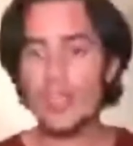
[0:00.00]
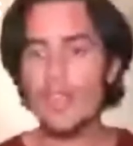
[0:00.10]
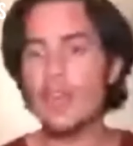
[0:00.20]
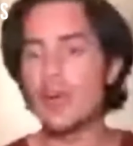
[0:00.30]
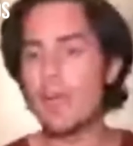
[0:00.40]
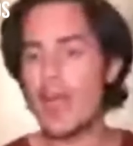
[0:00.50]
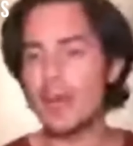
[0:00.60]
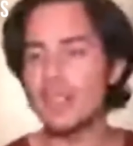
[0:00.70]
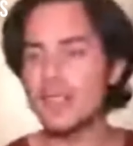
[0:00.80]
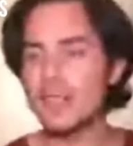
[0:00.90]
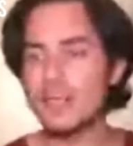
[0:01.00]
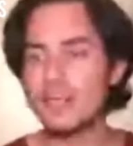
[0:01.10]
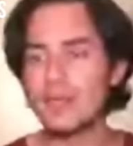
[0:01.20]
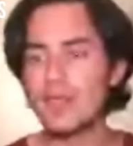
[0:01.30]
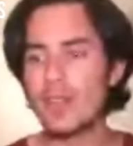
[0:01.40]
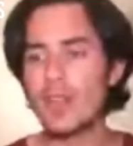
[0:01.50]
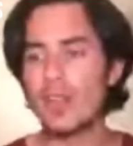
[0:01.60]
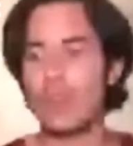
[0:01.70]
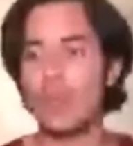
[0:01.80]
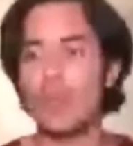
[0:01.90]
If you're parents,
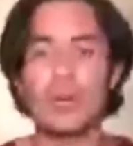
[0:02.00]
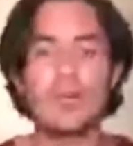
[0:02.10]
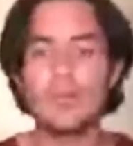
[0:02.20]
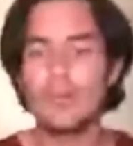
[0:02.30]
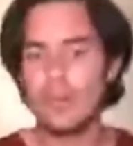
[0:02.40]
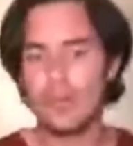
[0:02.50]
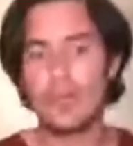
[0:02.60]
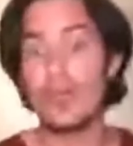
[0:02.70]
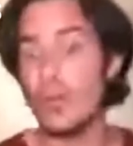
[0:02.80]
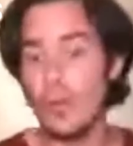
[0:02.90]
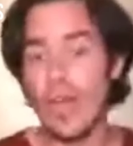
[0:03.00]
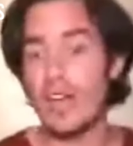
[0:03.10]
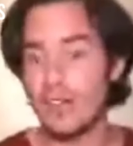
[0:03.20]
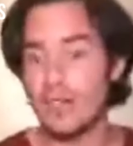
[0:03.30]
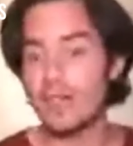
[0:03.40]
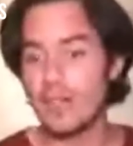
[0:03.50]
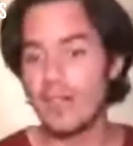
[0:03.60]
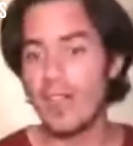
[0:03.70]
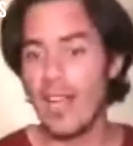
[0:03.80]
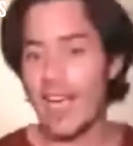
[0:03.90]
or you have
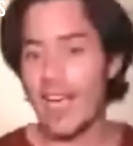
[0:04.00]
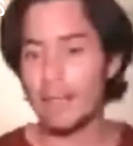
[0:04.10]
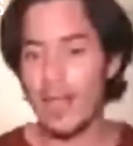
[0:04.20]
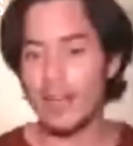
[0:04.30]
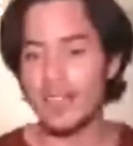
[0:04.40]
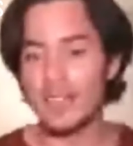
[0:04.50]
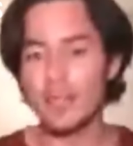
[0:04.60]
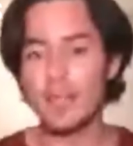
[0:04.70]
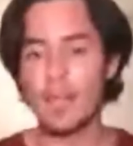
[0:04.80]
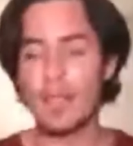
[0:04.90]
had parents,